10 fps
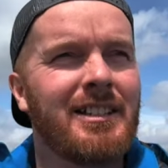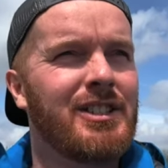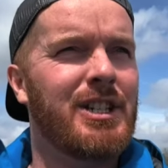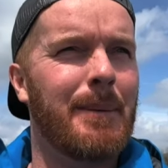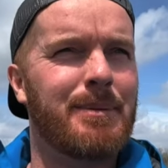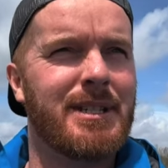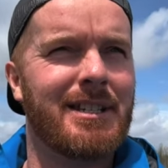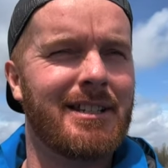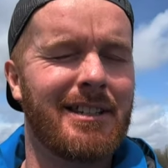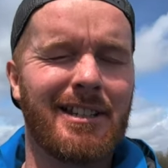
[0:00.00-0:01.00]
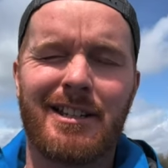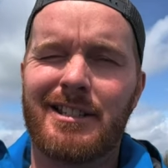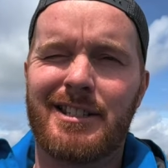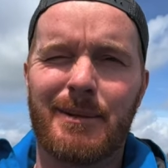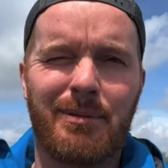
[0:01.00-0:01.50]
chips, the
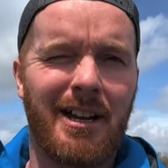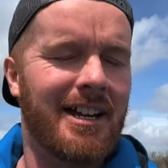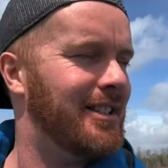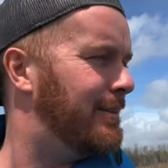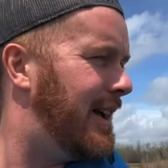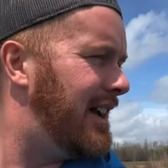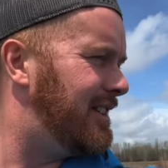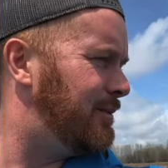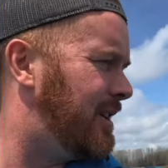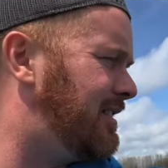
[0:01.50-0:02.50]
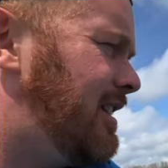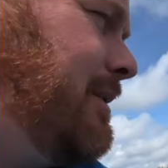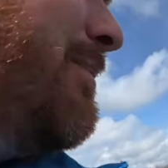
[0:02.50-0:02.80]
supply and demand and whatnot.